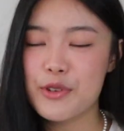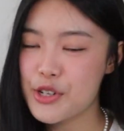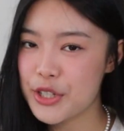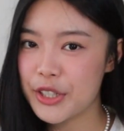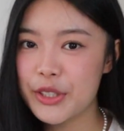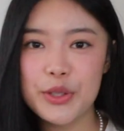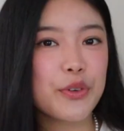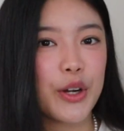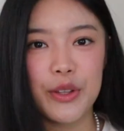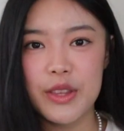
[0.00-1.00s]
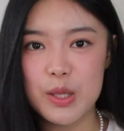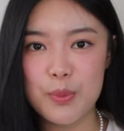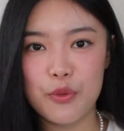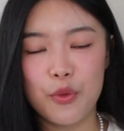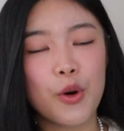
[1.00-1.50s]
sure you've heard this
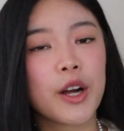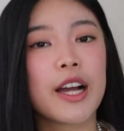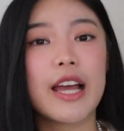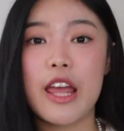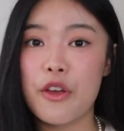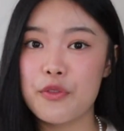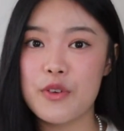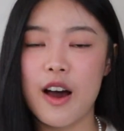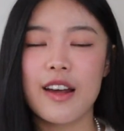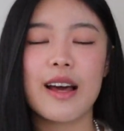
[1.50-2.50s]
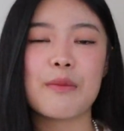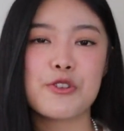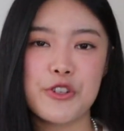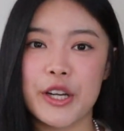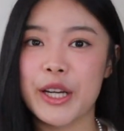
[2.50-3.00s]
before. If not, I'm
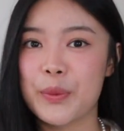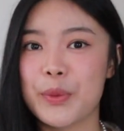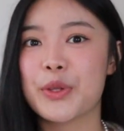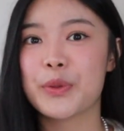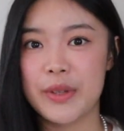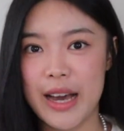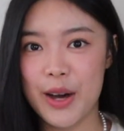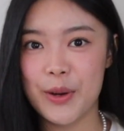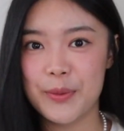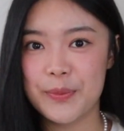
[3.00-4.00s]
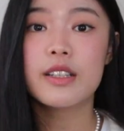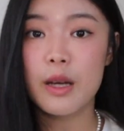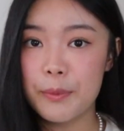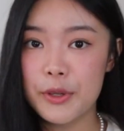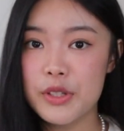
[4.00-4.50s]
sharing with you now.
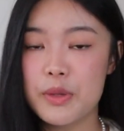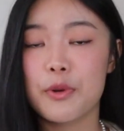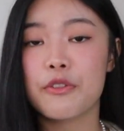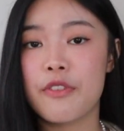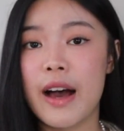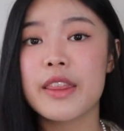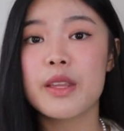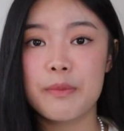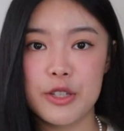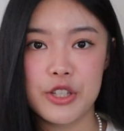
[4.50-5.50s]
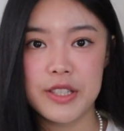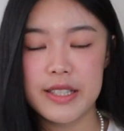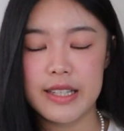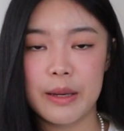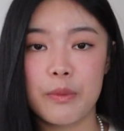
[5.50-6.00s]
Numbers provide the
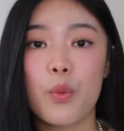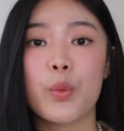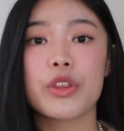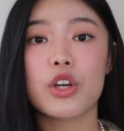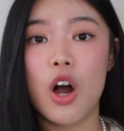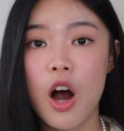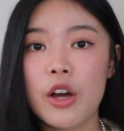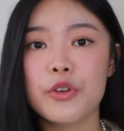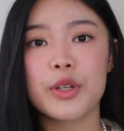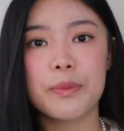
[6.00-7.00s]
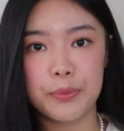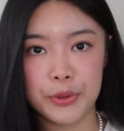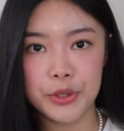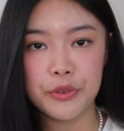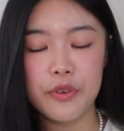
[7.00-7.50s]
missions team with concrete
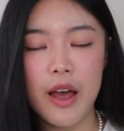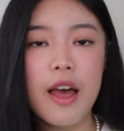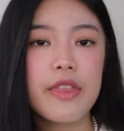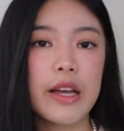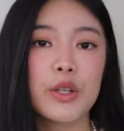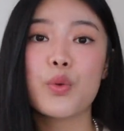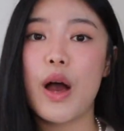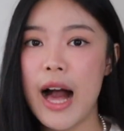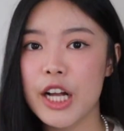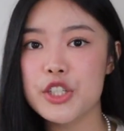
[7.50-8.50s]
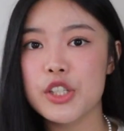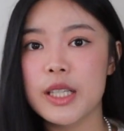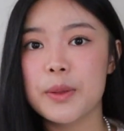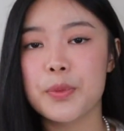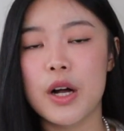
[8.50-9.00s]
proof that you
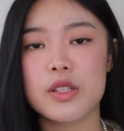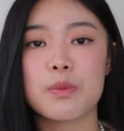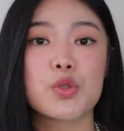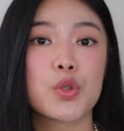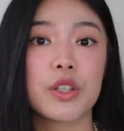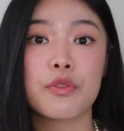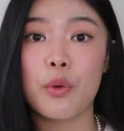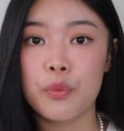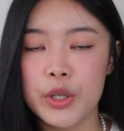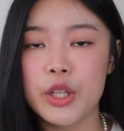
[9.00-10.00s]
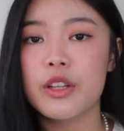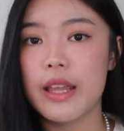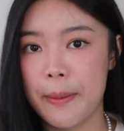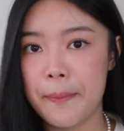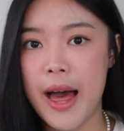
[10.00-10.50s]
actually brought some sort of real
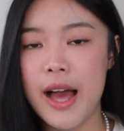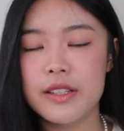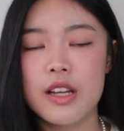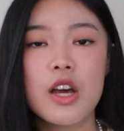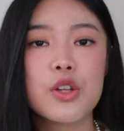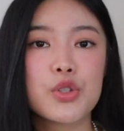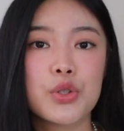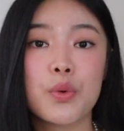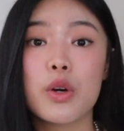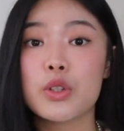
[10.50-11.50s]
impact to